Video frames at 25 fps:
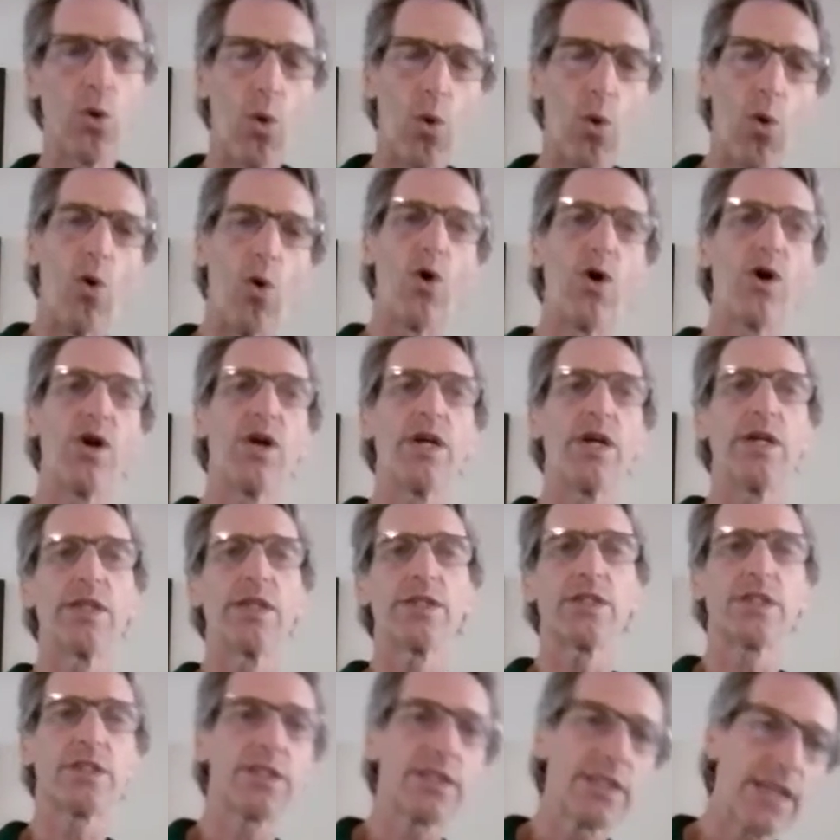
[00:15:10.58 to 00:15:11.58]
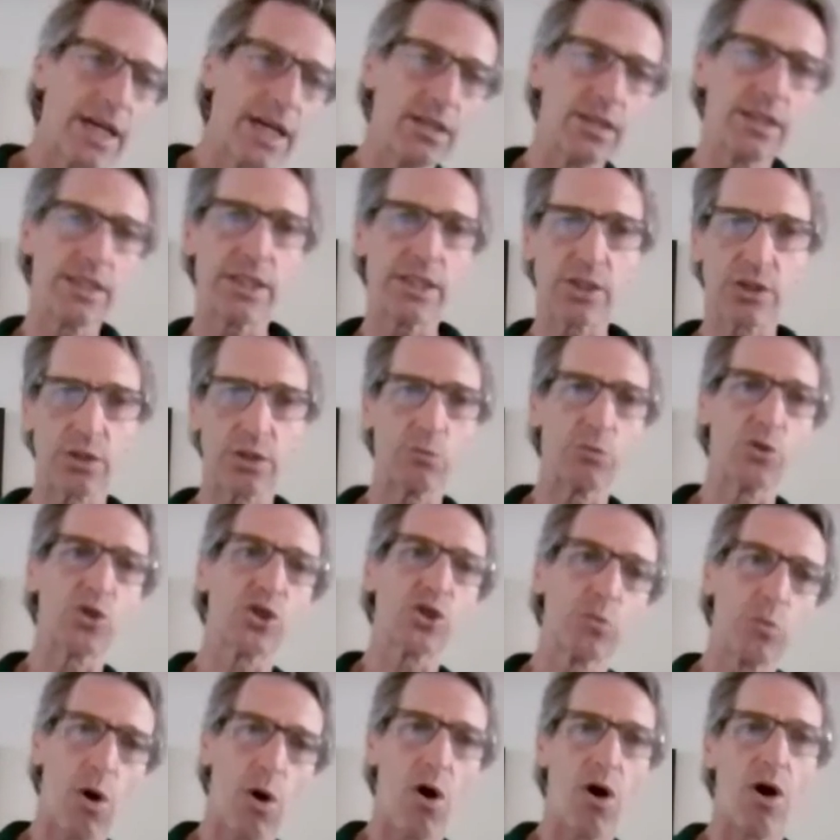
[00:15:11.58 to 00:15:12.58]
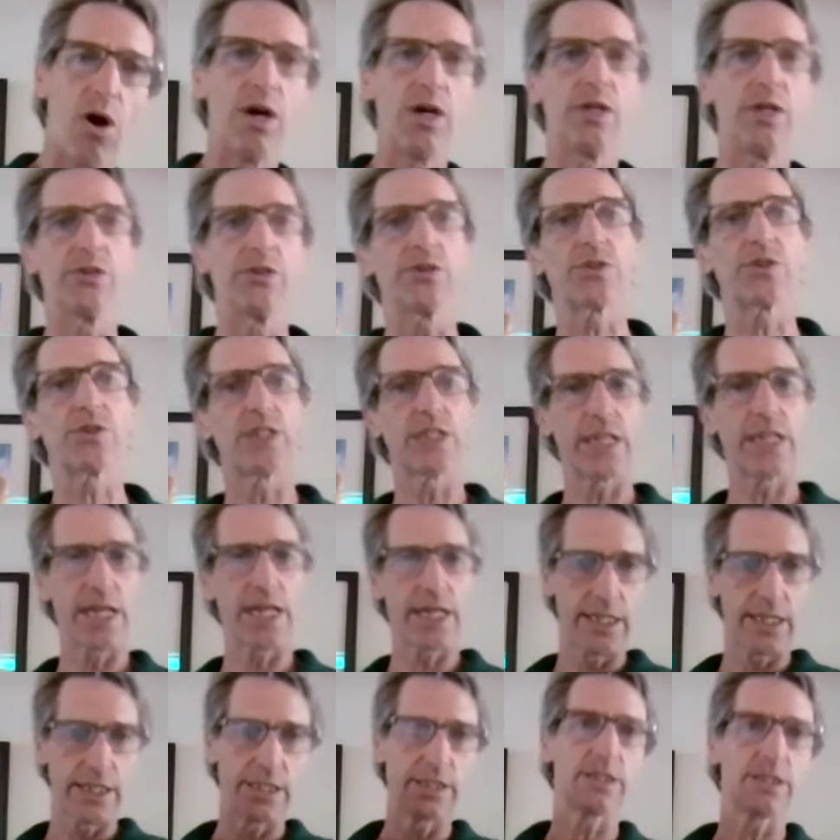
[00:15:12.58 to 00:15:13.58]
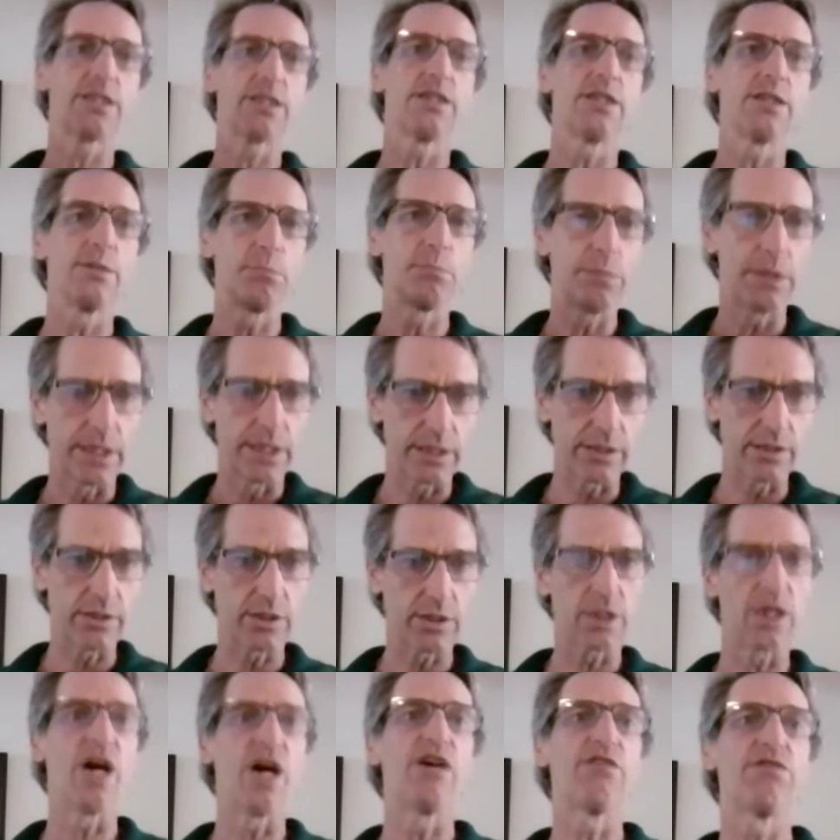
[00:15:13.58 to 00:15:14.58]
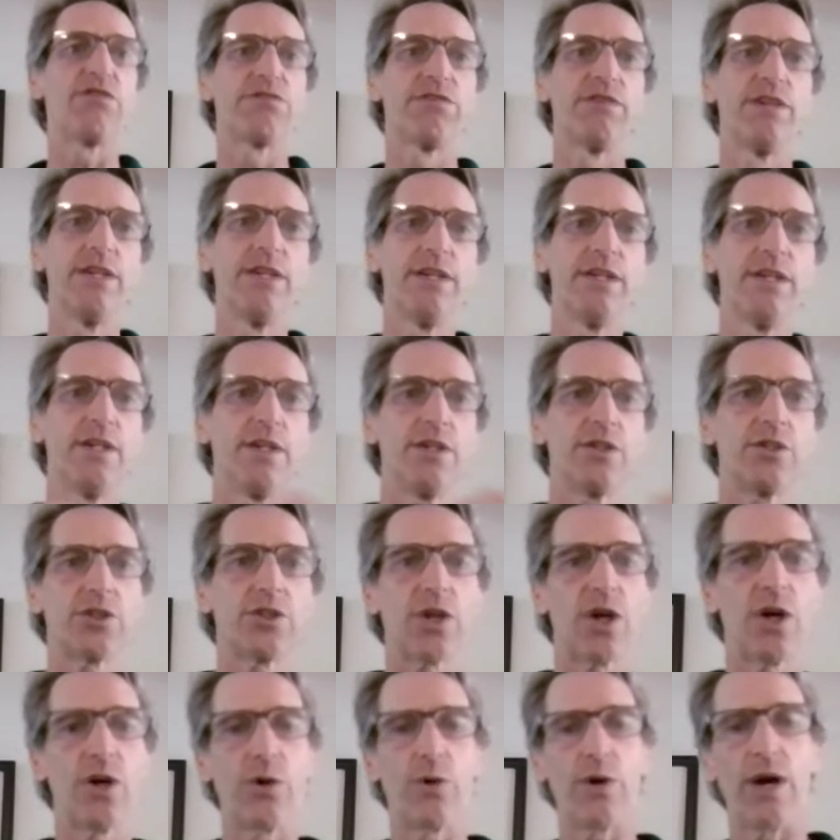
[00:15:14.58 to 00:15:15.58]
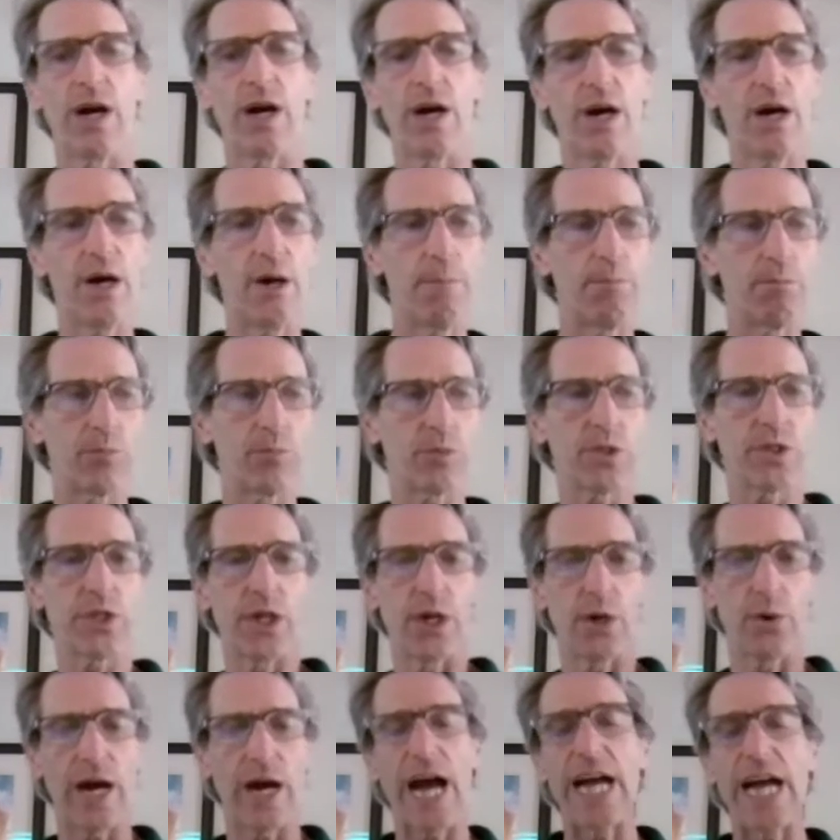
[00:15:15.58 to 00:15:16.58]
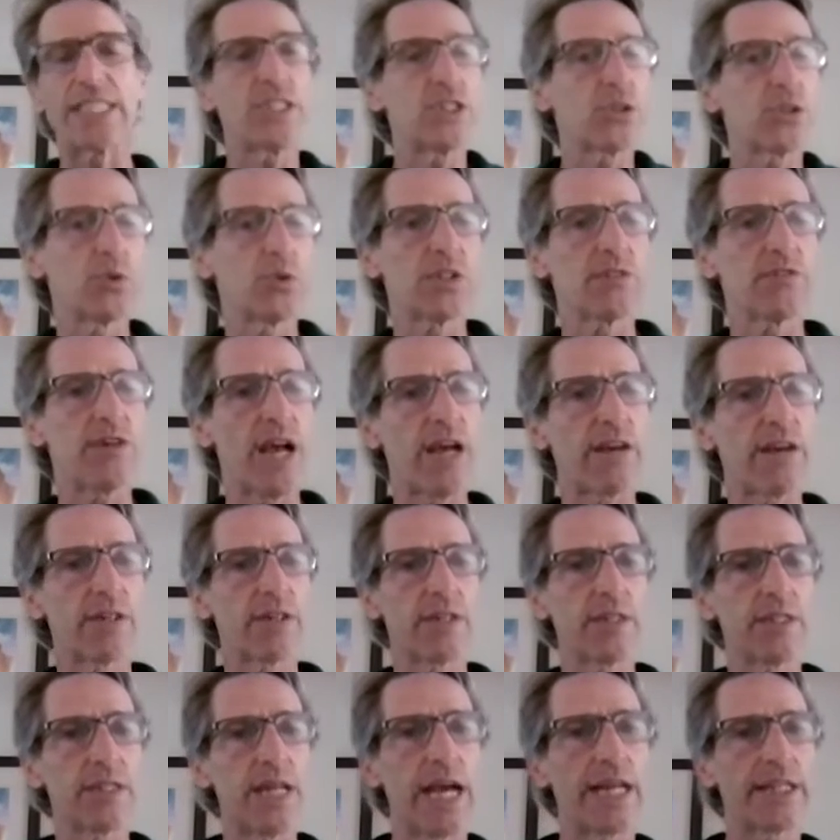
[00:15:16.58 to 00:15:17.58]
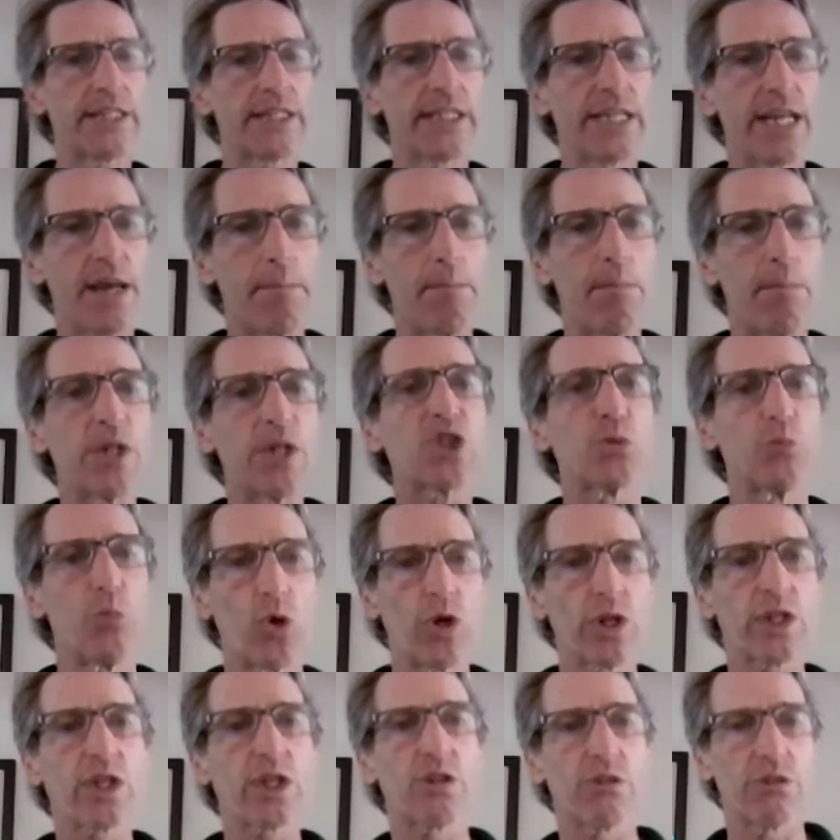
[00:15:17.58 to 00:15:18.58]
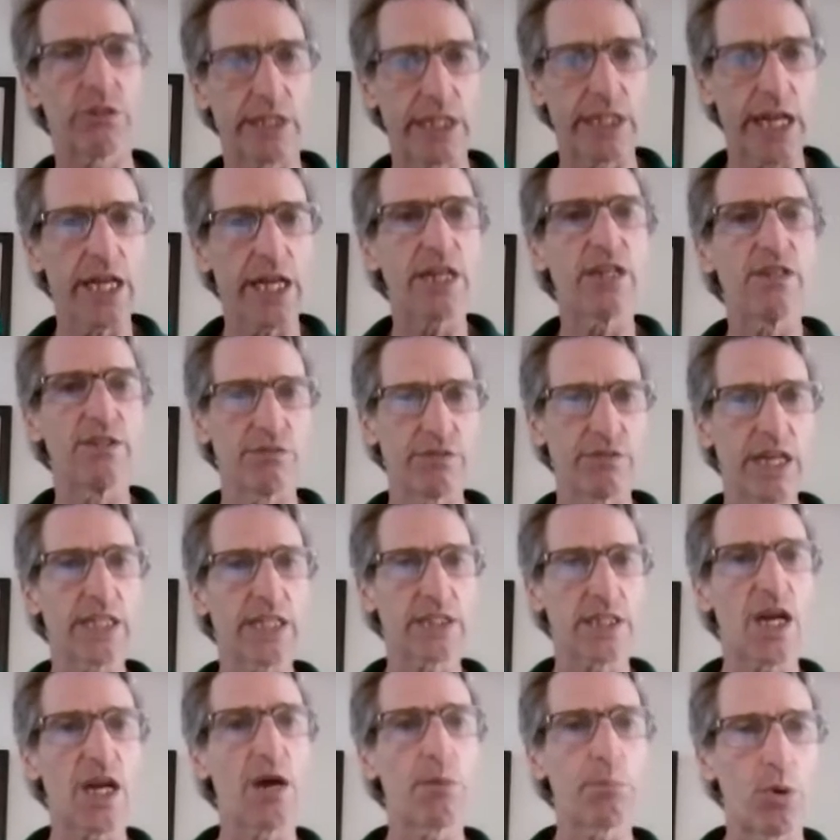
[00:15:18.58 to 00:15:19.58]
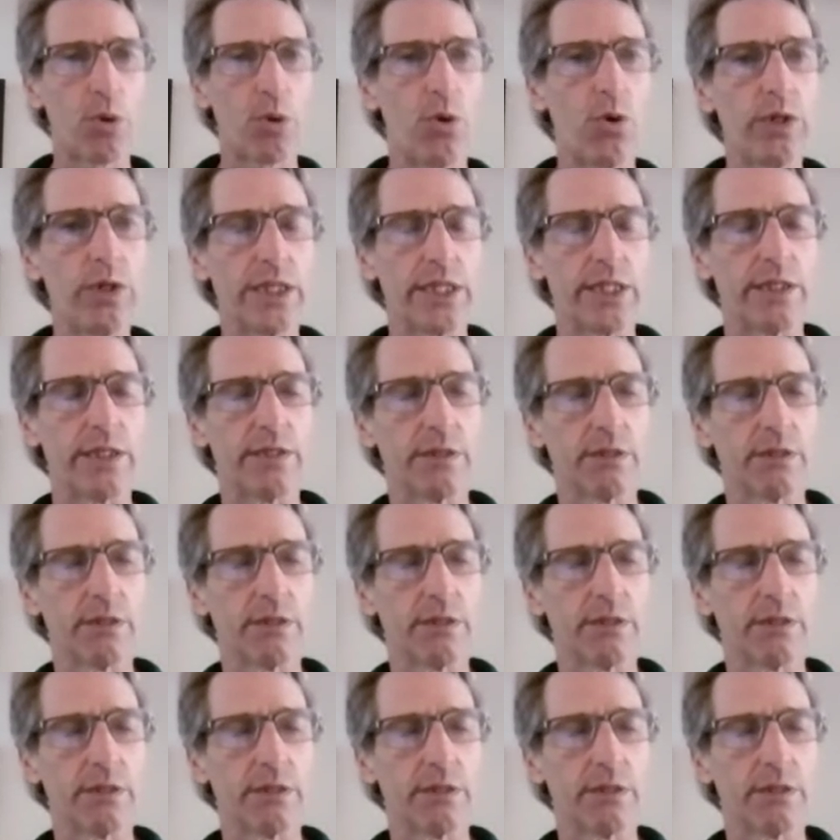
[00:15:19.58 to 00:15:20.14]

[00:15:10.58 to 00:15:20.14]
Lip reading: or selling some smalls to get into the big stuff. So, I just would have had to get much more creative at that point.